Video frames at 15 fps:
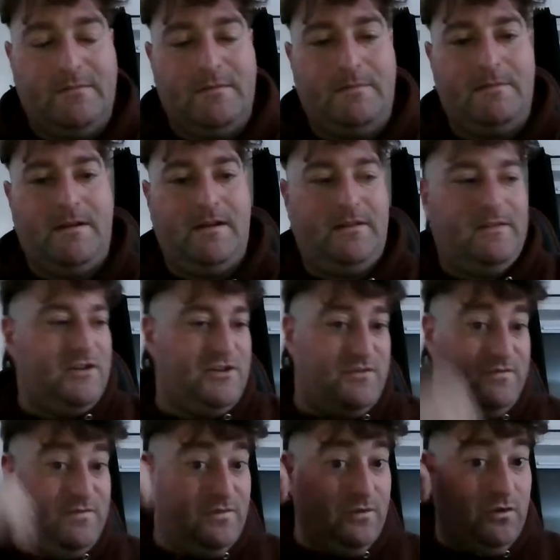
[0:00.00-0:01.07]
on my
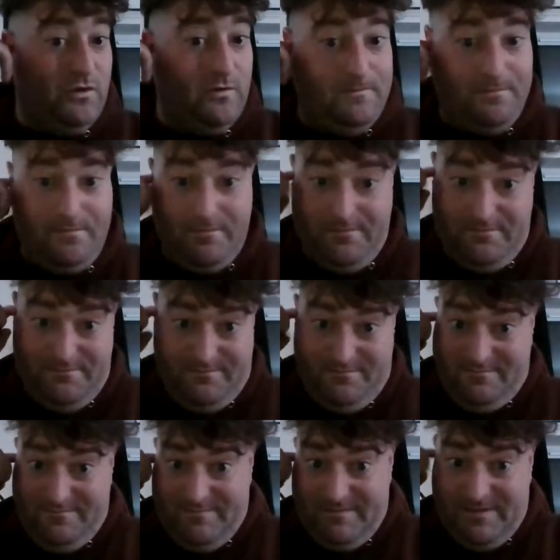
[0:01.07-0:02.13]
PlayStation 4.
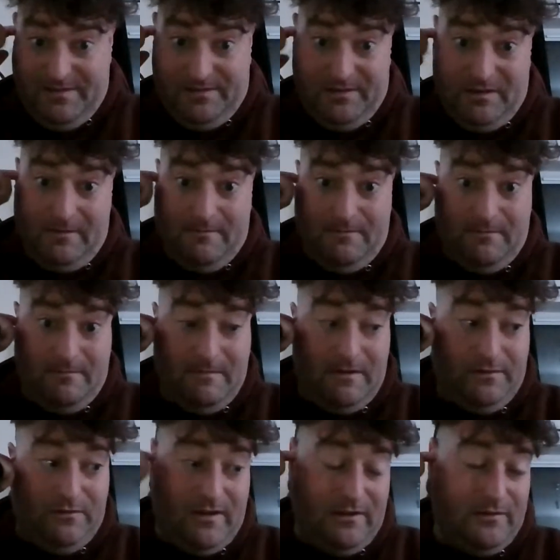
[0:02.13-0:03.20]
So might
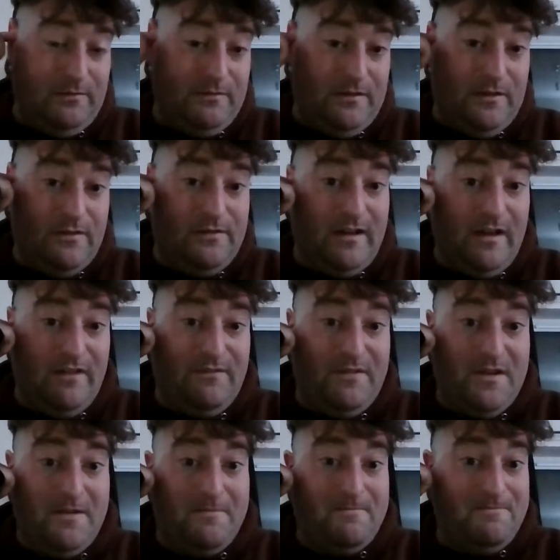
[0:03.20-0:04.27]
as well get some use out of
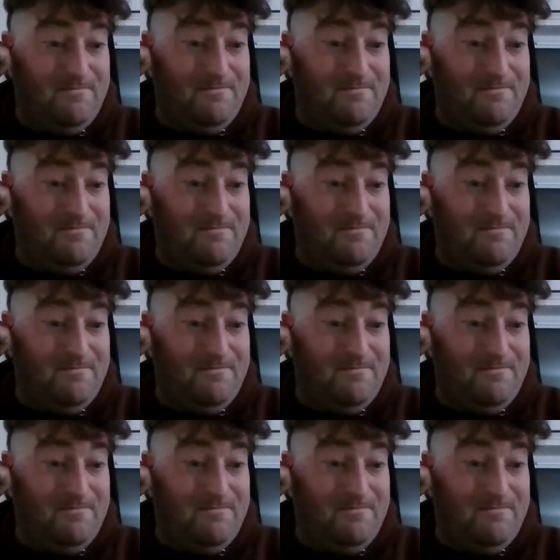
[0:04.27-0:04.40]
it.